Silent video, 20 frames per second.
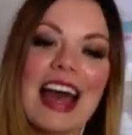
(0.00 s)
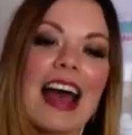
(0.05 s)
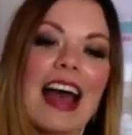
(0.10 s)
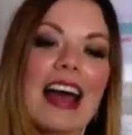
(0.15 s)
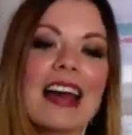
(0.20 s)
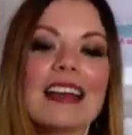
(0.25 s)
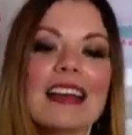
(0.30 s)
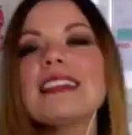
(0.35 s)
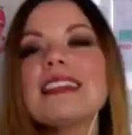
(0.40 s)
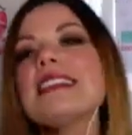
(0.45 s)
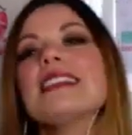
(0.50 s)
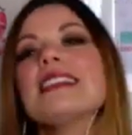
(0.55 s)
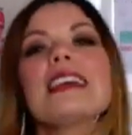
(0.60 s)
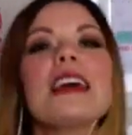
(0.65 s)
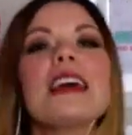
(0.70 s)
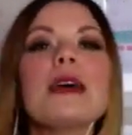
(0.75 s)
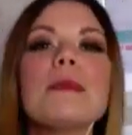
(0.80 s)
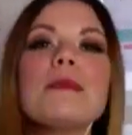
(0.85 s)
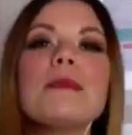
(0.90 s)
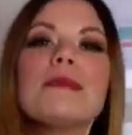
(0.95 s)

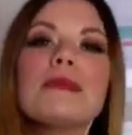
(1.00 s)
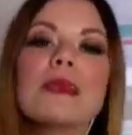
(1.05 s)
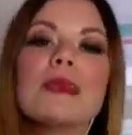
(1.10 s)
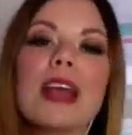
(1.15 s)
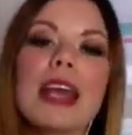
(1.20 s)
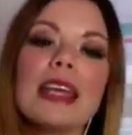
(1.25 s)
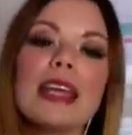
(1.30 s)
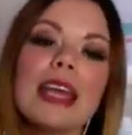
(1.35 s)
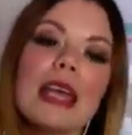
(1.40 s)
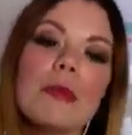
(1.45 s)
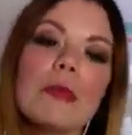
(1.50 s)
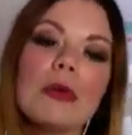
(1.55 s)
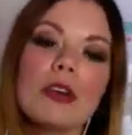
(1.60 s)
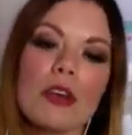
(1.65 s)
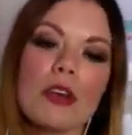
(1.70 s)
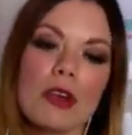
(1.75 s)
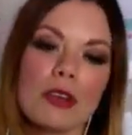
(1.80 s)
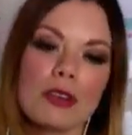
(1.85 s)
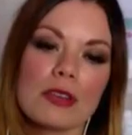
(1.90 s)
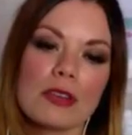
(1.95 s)
And I came
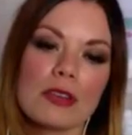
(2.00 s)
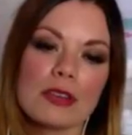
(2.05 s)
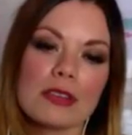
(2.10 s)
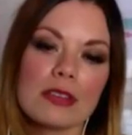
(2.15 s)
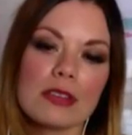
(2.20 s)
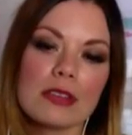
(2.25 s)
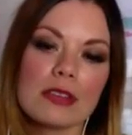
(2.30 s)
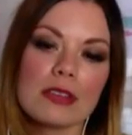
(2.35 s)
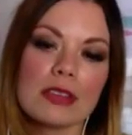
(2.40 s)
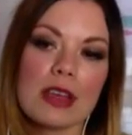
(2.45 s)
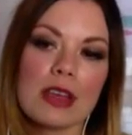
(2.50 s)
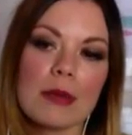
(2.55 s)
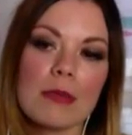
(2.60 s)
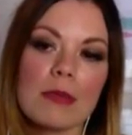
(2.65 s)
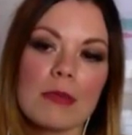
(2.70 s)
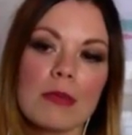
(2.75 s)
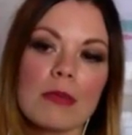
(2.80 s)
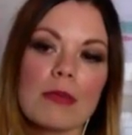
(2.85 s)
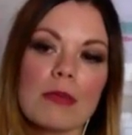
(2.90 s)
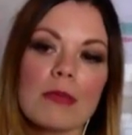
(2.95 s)
across
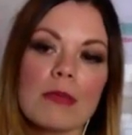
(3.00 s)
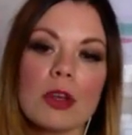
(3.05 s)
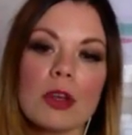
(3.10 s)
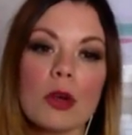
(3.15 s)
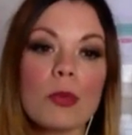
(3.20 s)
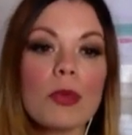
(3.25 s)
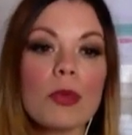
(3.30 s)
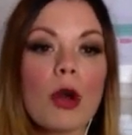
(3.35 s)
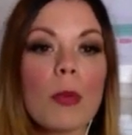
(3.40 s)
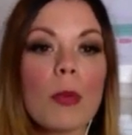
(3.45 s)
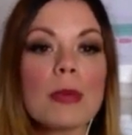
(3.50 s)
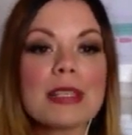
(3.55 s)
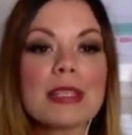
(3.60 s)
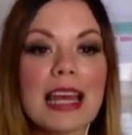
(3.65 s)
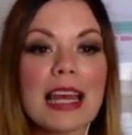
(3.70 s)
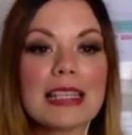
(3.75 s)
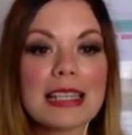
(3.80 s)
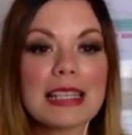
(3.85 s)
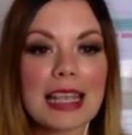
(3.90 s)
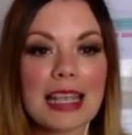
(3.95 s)
some, property
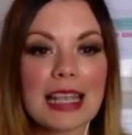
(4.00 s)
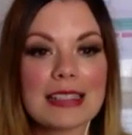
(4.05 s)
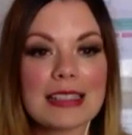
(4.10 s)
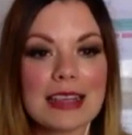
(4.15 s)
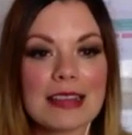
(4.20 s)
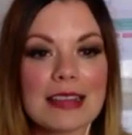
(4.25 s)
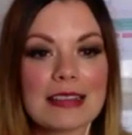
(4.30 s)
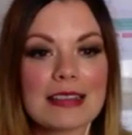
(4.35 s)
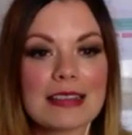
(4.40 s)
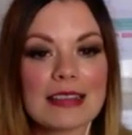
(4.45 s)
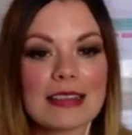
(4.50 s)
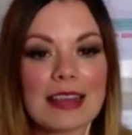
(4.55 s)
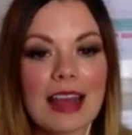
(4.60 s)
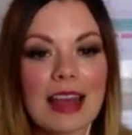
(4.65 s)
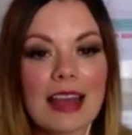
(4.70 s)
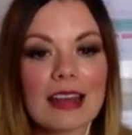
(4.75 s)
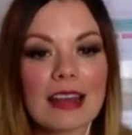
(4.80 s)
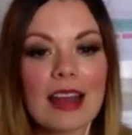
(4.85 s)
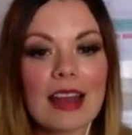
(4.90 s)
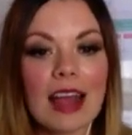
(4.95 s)
educators.
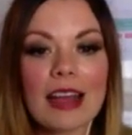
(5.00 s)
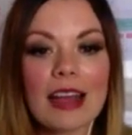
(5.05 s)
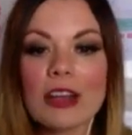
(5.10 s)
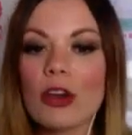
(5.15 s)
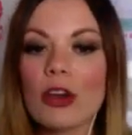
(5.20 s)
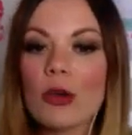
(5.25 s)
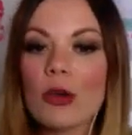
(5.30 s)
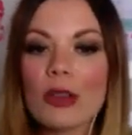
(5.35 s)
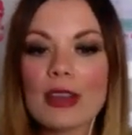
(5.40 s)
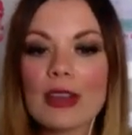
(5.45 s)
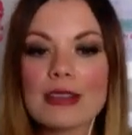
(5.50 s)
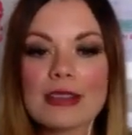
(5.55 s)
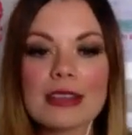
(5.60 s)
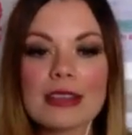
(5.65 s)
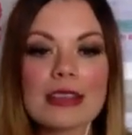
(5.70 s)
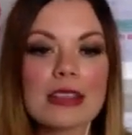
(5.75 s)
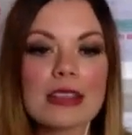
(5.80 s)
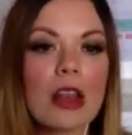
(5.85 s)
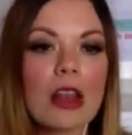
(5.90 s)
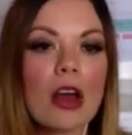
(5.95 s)
And I know there's
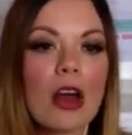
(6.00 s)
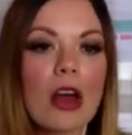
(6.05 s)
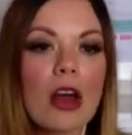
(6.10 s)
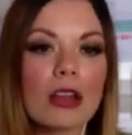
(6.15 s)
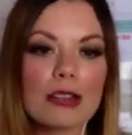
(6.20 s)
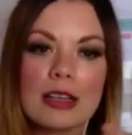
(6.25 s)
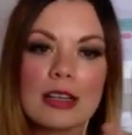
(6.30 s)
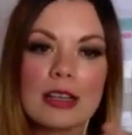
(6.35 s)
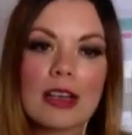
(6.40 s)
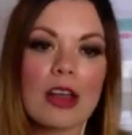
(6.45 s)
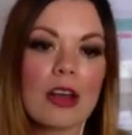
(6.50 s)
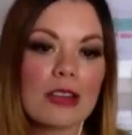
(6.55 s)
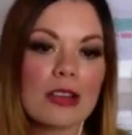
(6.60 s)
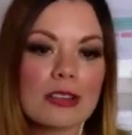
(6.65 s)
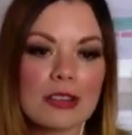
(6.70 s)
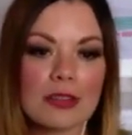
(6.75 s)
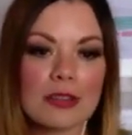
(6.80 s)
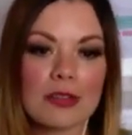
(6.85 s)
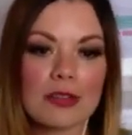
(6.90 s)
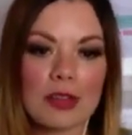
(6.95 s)
lots and
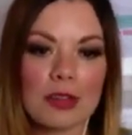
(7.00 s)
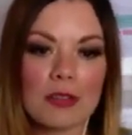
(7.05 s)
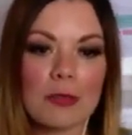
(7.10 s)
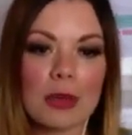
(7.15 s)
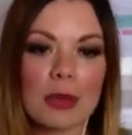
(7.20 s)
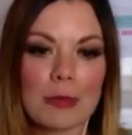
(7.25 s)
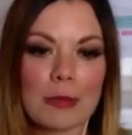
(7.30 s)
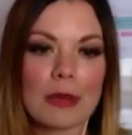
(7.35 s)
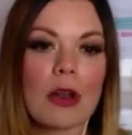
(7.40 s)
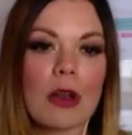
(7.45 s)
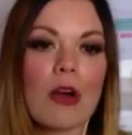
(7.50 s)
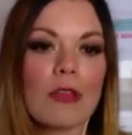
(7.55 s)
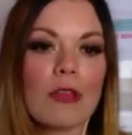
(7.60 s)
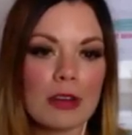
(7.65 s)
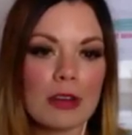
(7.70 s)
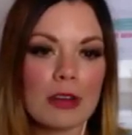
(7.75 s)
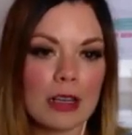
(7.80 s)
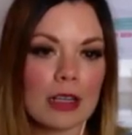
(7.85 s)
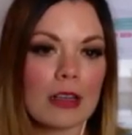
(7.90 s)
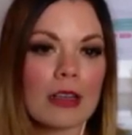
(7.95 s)
lots of people
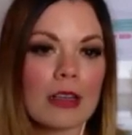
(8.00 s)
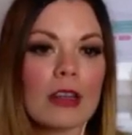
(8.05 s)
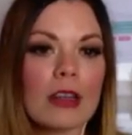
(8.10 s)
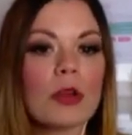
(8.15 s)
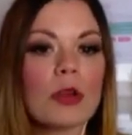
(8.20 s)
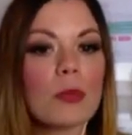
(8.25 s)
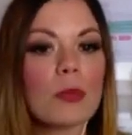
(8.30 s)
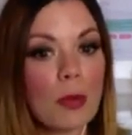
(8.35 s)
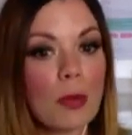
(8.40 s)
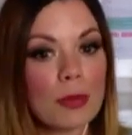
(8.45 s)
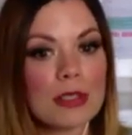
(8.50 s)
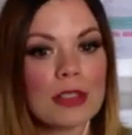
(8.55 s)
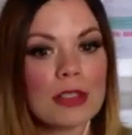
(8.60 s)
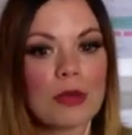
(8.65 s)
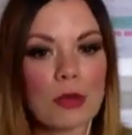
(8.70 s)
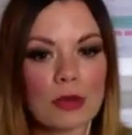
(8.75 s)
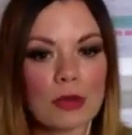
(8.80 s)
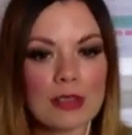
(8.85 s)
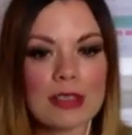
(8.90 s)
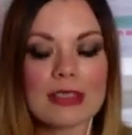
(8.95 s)
offering, property
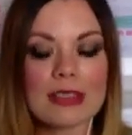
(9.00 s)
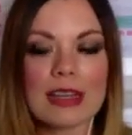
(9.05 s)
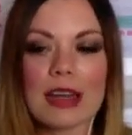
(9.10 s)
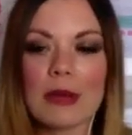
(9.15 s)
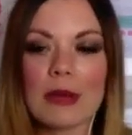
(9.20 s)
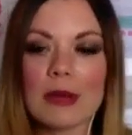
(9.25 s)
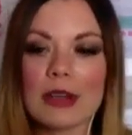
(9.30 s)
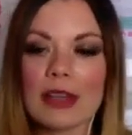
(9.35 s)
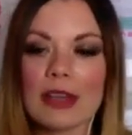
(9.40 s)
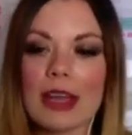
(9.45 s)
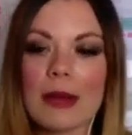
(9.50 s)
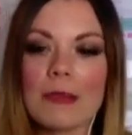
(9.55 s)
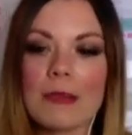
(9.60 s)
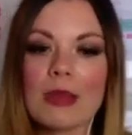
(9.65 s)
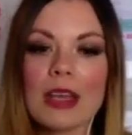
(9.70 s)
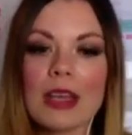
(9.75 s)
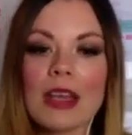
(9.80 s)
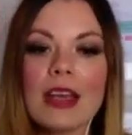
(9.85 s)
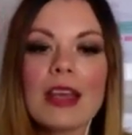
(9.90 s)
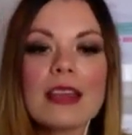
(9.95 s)
courses now, and
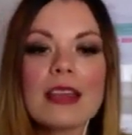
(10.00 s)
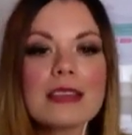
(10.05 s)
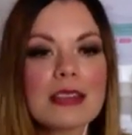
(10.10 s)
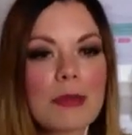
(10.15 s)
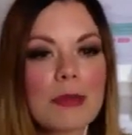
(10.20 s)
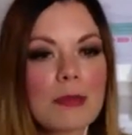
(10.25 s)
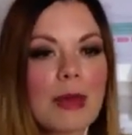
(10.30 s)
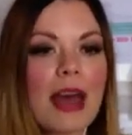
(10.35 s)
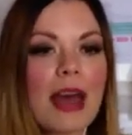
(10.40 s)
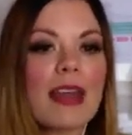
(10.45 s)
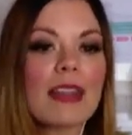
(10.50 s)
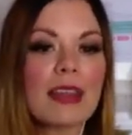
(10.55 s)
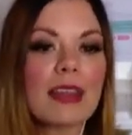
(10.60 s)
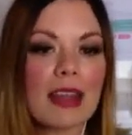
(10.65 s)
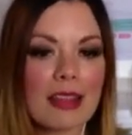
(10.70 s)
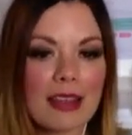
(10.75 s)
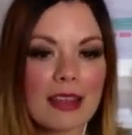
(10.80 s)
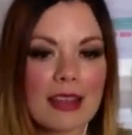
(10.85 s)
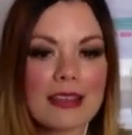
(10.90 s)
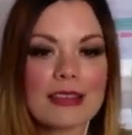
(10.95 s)
some better than
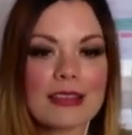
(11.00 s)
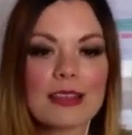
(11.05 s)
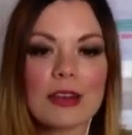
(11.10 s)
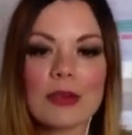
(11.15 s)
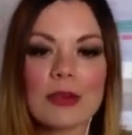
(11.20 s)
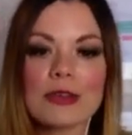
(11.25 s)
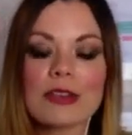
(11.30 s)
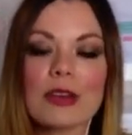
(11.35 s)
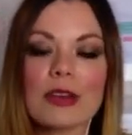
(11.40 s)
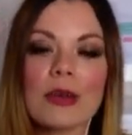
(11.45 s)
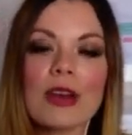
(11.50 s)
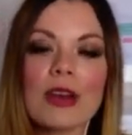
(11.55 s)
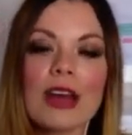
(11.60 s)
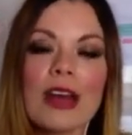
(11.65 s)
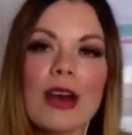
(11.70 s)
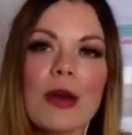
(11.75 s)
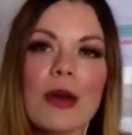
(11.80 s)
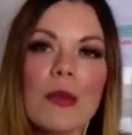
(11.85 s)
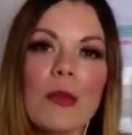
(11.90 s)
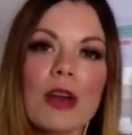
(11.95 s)
others, So
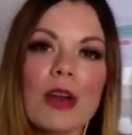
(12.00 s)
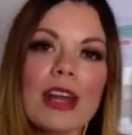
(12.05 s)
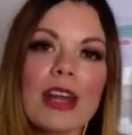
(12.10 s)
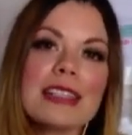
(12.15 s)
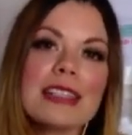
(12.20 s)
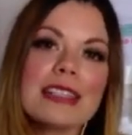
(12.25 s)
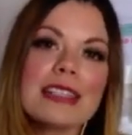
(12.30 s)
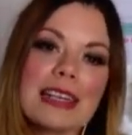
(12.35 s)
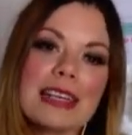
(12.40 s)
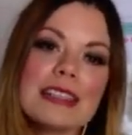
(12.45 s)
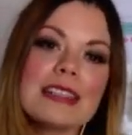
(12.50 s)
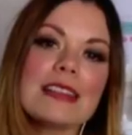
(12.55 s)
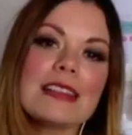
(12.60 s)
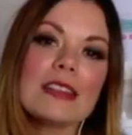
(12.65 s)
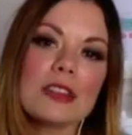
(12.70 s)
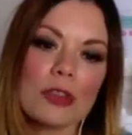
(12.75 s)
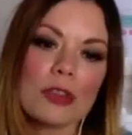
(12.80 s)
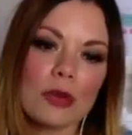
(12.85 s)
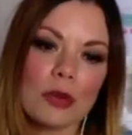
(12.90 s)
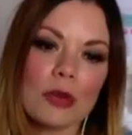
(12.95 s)
what I decided
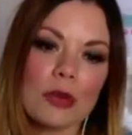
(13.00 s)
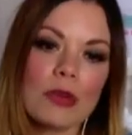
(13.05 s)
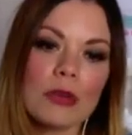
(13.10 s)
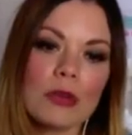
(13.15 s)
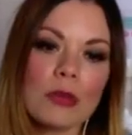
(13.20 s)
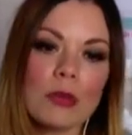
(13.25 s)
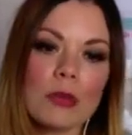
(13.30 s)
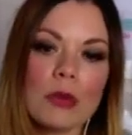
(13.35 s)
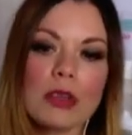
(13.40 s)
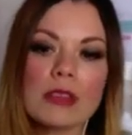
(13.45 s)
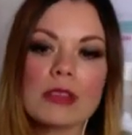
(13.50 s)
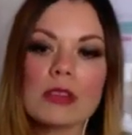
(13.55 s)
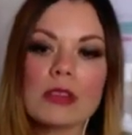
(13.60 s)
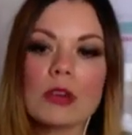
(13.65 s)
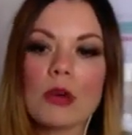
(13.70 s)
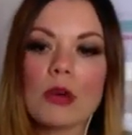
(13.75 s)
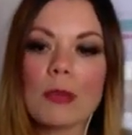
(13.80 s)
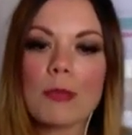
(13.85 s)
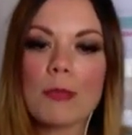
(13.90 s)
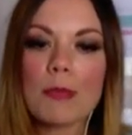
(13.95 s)
to do was
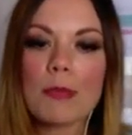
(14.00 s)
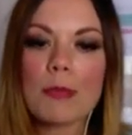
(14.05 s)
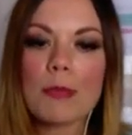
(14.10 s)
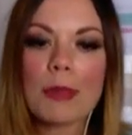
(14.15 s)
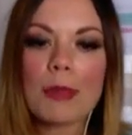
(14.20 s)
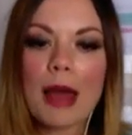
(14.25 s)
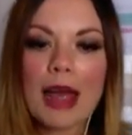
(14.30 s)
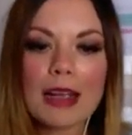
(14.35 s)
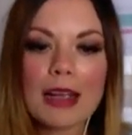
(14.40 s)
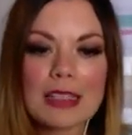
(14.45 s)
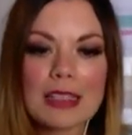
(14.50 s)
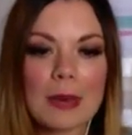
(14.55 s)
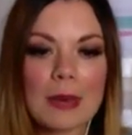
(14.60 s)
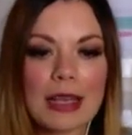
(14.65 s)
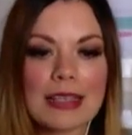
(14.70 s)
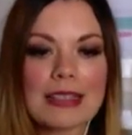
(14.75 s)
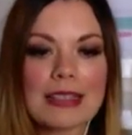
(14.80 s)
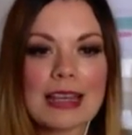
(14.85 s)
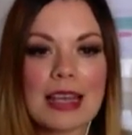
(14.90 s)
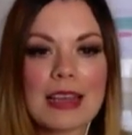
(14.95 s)
go back to
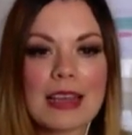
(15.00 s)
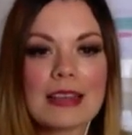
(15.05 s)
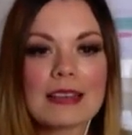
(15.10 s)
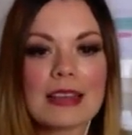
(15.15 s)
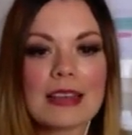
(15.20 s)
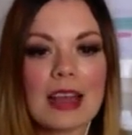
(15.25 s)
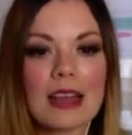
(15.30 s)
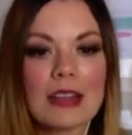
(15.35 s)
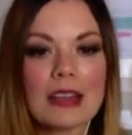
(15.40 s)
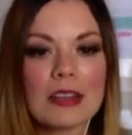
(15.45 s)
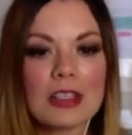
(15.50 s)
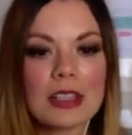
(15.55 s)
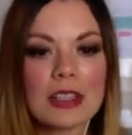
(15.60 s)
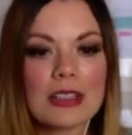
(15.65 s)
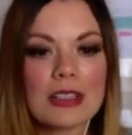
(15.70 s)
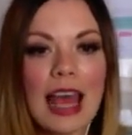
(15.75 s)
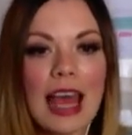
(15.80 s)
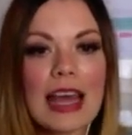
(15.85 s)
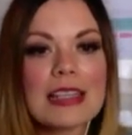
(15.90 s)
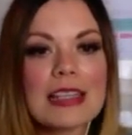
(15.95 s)
basics and
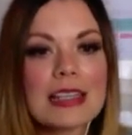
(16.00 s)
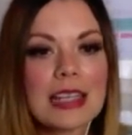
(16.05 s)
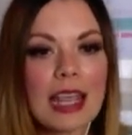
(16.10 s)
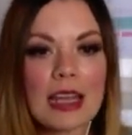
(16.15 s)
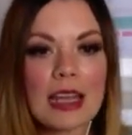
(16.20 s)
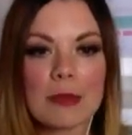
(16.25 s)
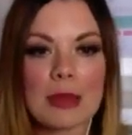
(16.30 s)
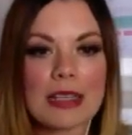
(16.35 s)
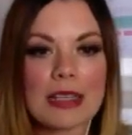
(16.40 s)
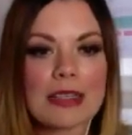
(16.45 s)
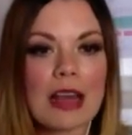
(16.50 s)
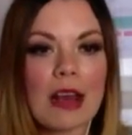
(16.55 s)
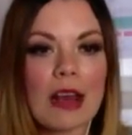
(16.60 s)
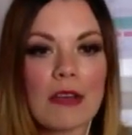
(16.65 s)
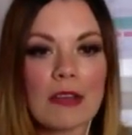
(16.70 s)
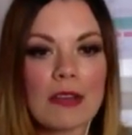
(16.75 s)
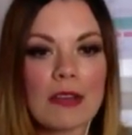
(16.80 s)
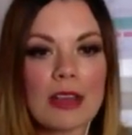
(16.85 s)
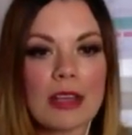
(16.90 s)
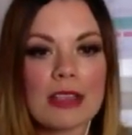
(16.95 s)
just educate
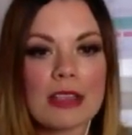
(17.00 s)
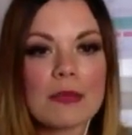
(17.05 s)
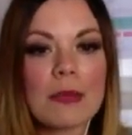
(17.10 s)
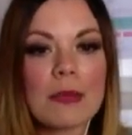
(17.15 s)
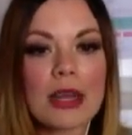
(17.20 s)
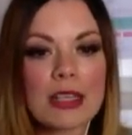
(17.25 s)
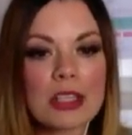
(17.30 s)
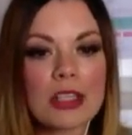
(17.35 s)
myself in as